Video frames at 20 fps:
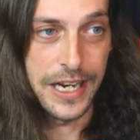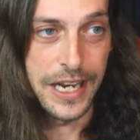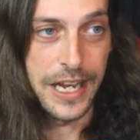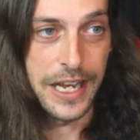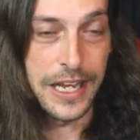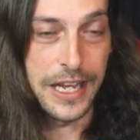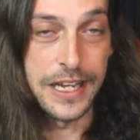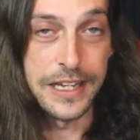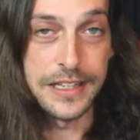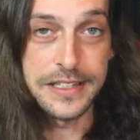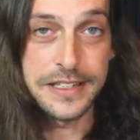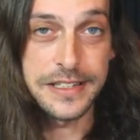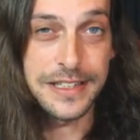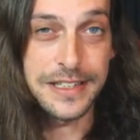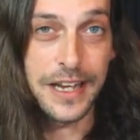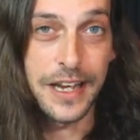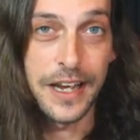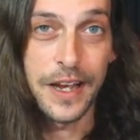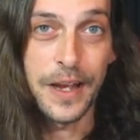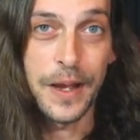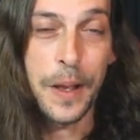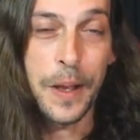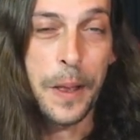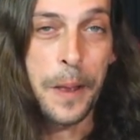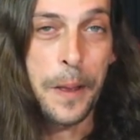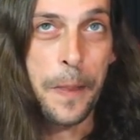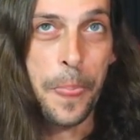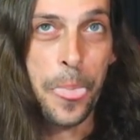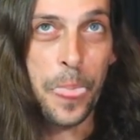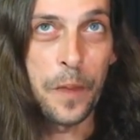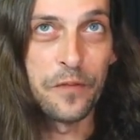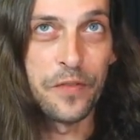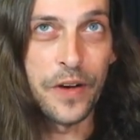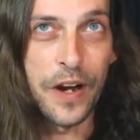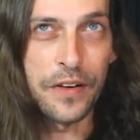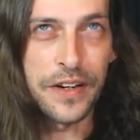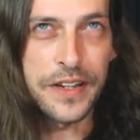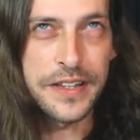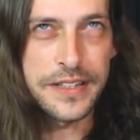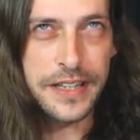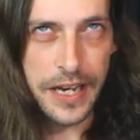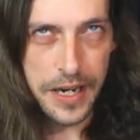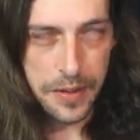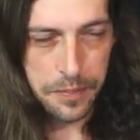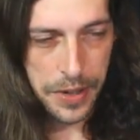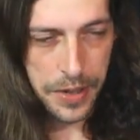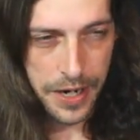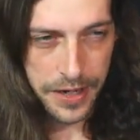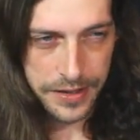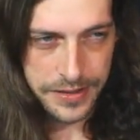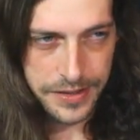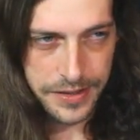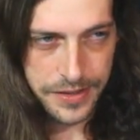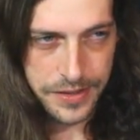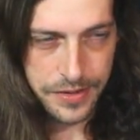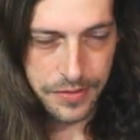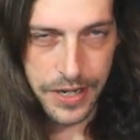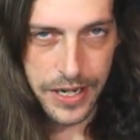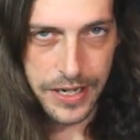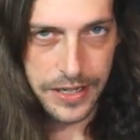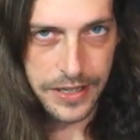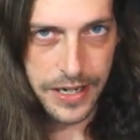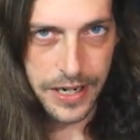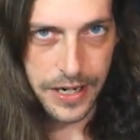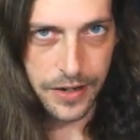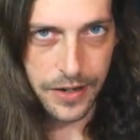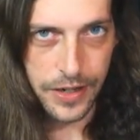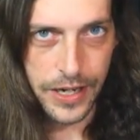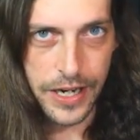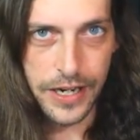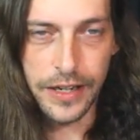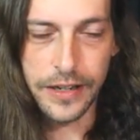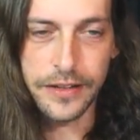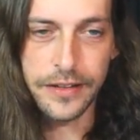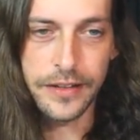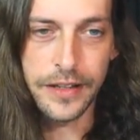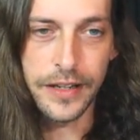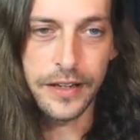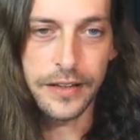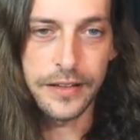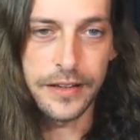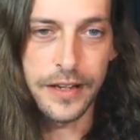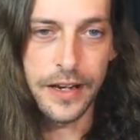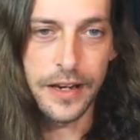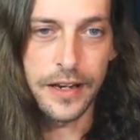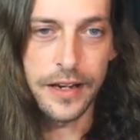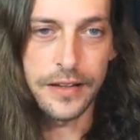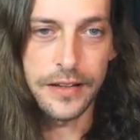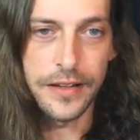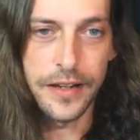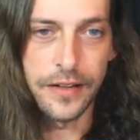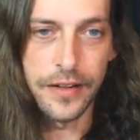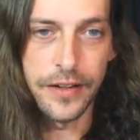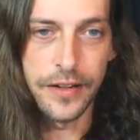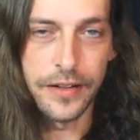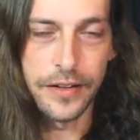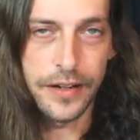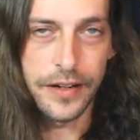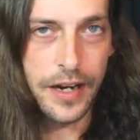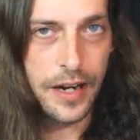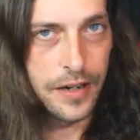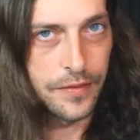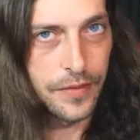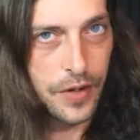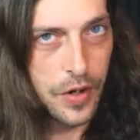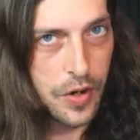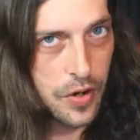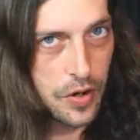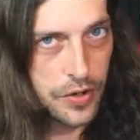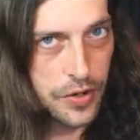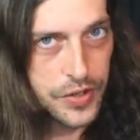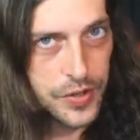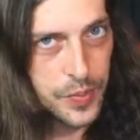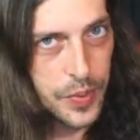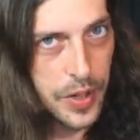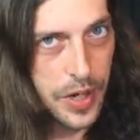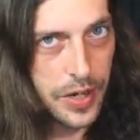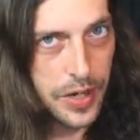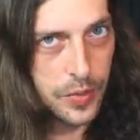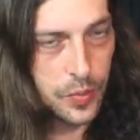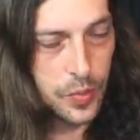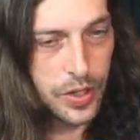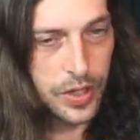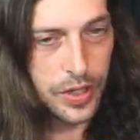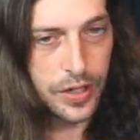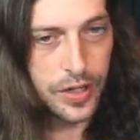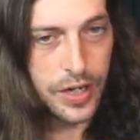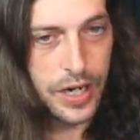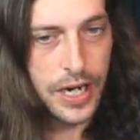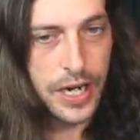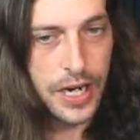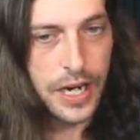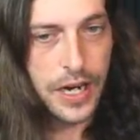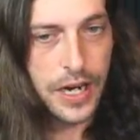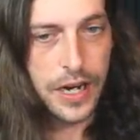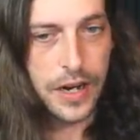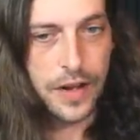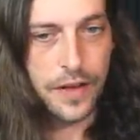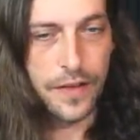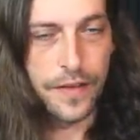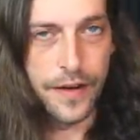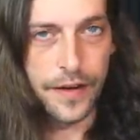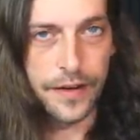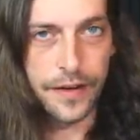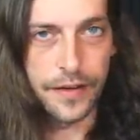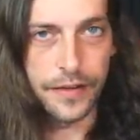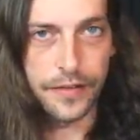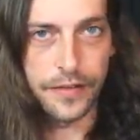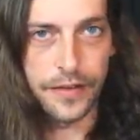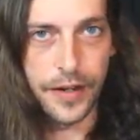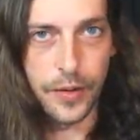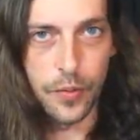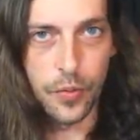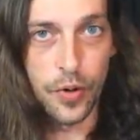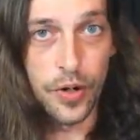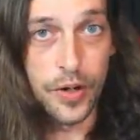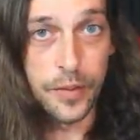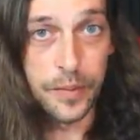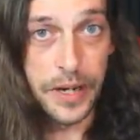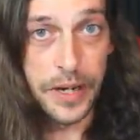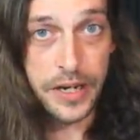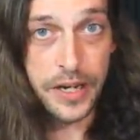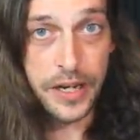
It's very sandboxes right now, and I think that they're in a kind of a hard spot where they want to make it an